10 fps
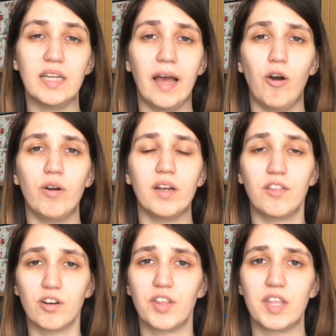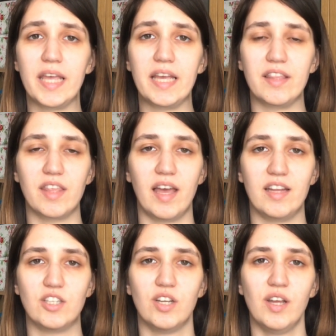Now, another thing
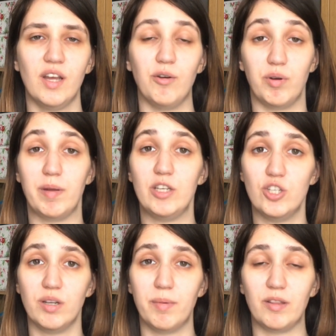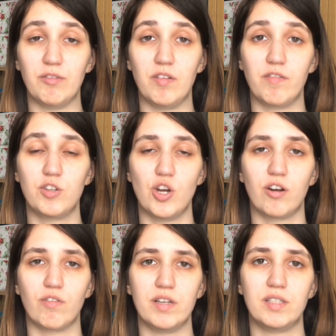that I want to mention about the fifth
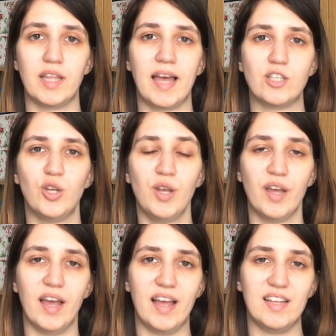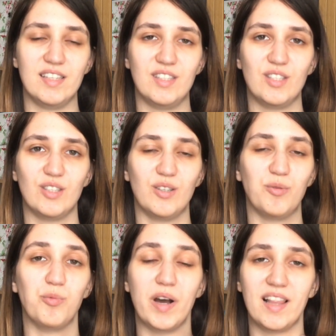chakra is that, as
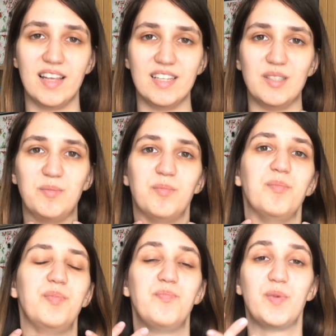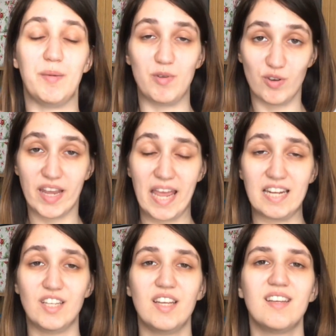well as
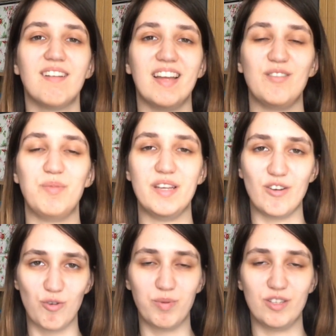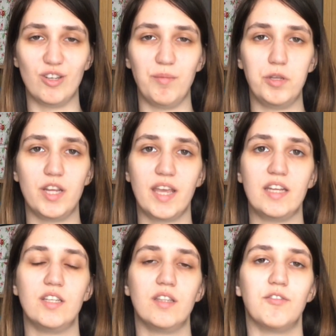communicating and being open to
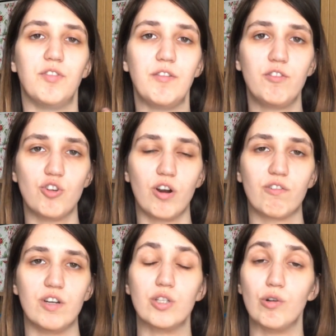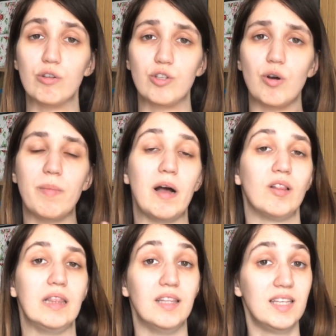communicating, the fifth chakra is also
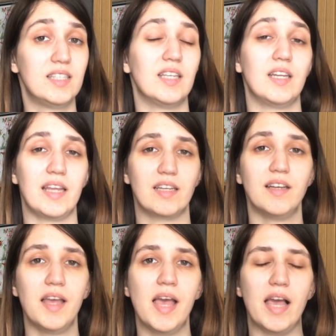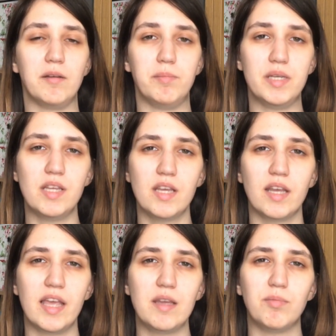about listening and
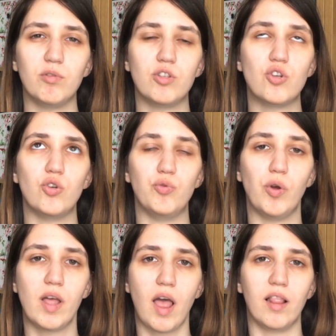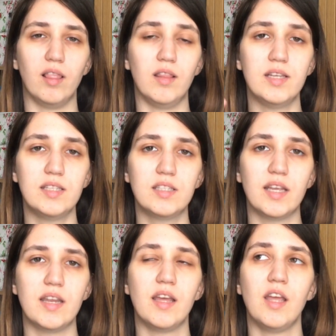being able to
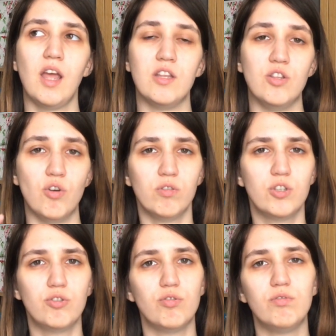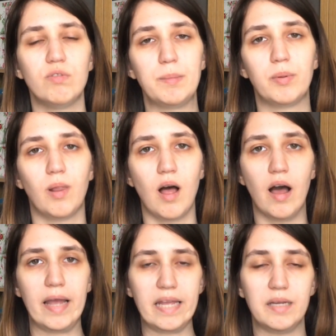listen, not to
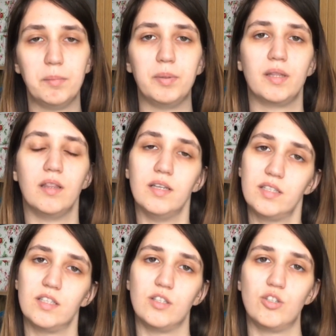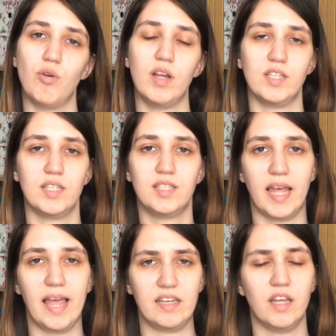reply, but listen to
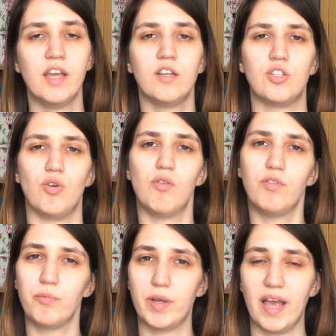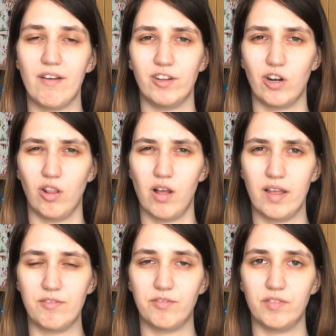understand. So often we have in our
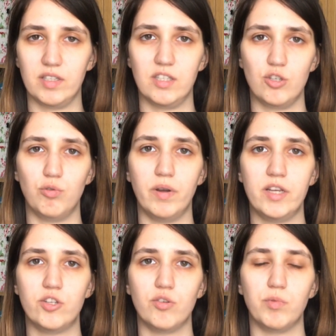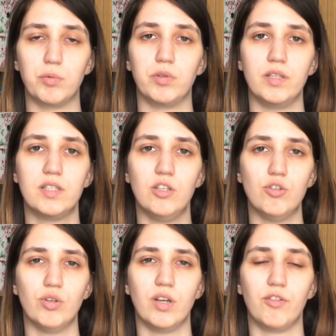life a situation where we listen
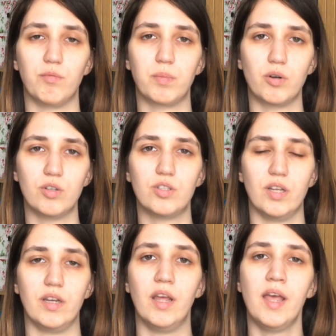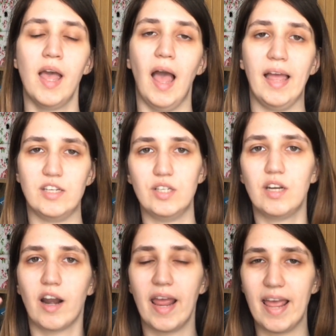to another person, and
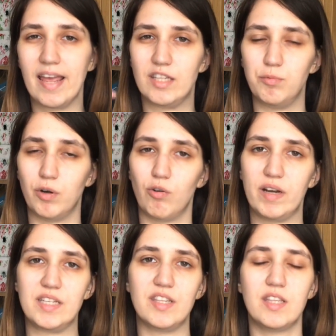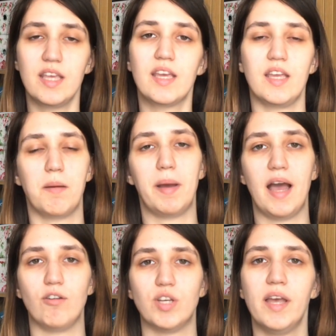in our heads we're already thinking
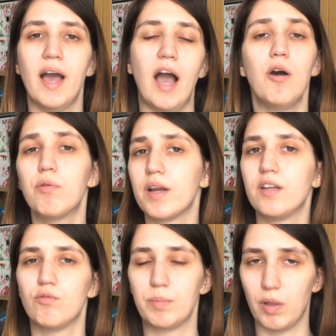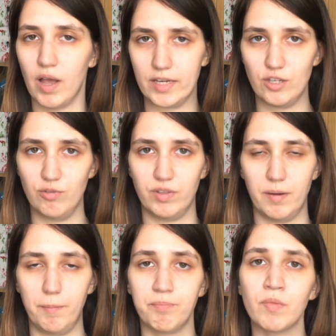about how we're going to reply to
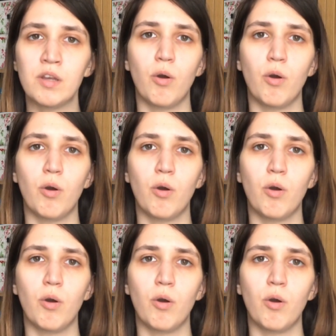them.